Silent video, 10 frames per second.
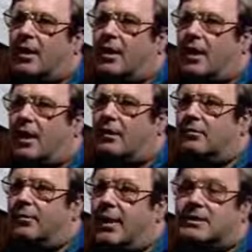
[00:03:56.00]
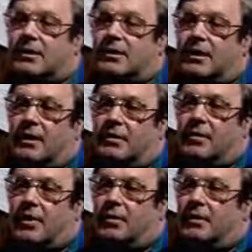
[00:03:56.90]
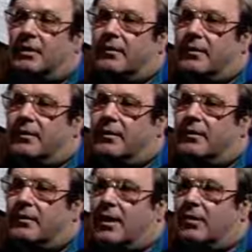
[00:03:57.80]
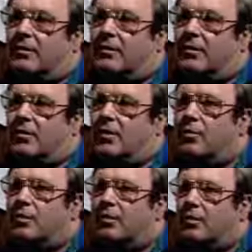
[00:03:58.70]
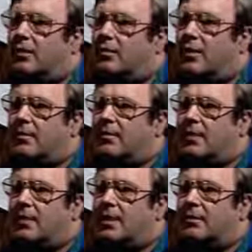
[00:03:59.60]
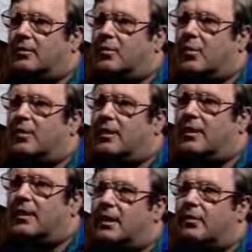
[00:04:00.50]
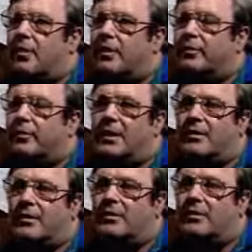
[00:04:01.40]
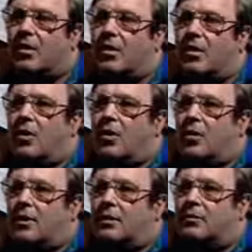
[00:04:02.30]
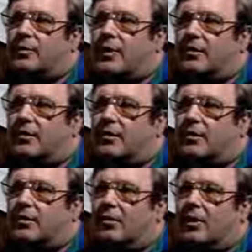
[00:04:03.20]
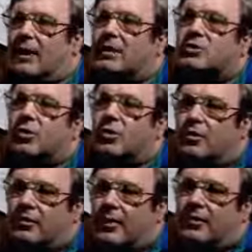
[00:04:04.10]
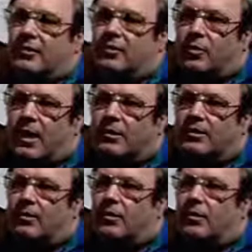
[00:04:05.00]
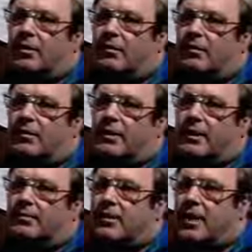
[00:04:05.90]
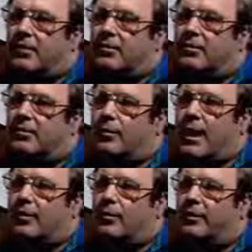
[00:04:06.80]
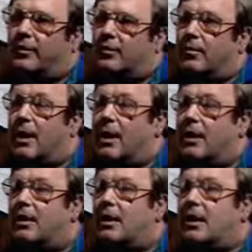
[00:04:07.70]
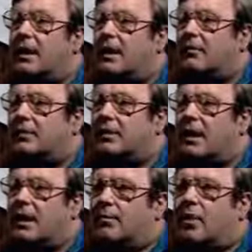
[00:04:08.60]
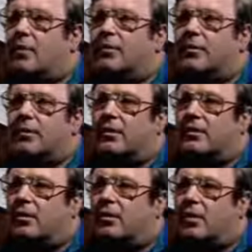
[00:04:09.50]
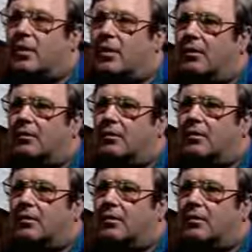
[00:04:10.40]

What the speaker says: And basically, it's our belief that these viruses in humans really represent nothing more than cross-species or interspecies transfer of these viruses from animals into man. Even today, most so-called